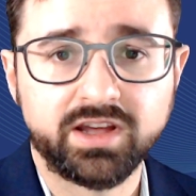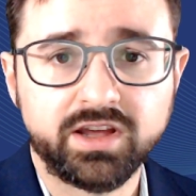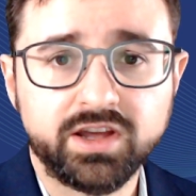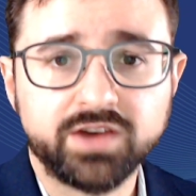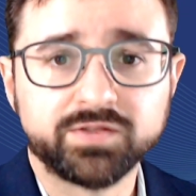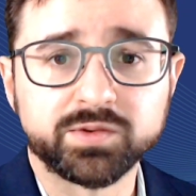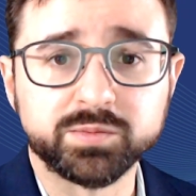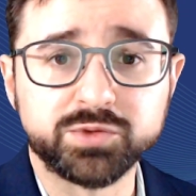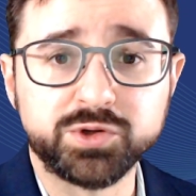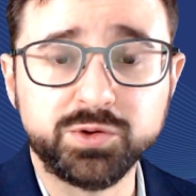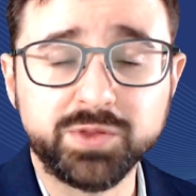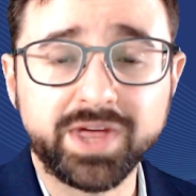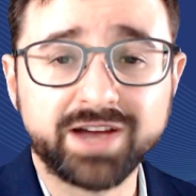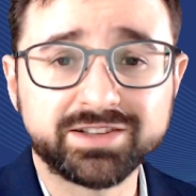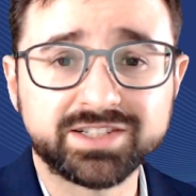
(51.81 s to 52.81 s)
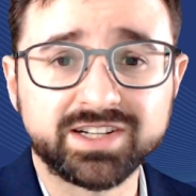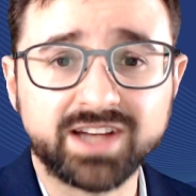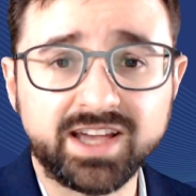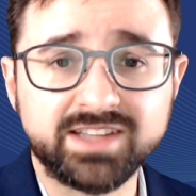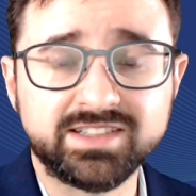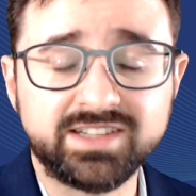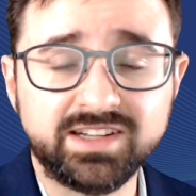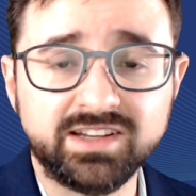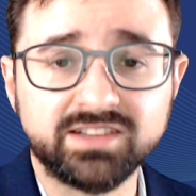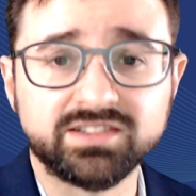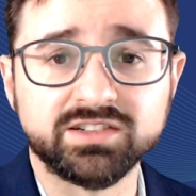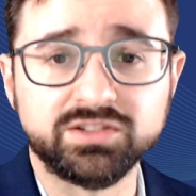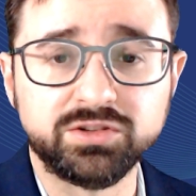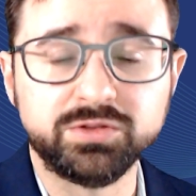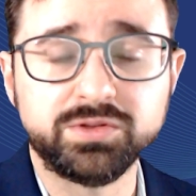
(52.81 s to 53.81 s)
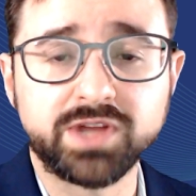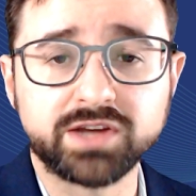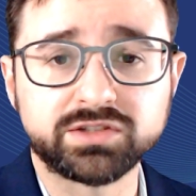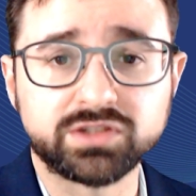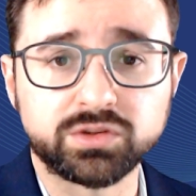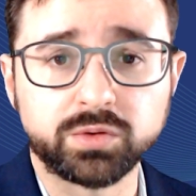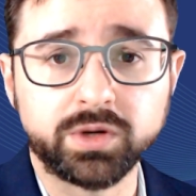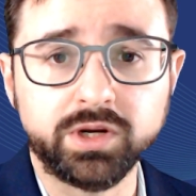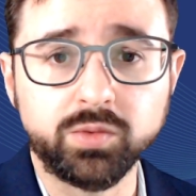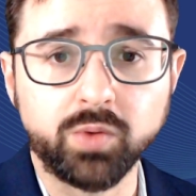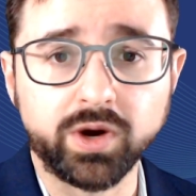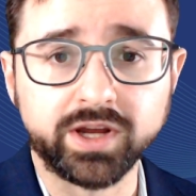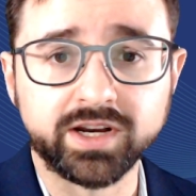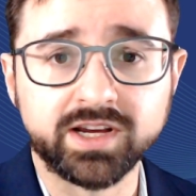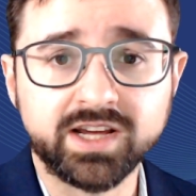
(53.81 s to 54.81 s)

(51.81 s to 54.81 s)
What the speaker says: From 2019 to 2021,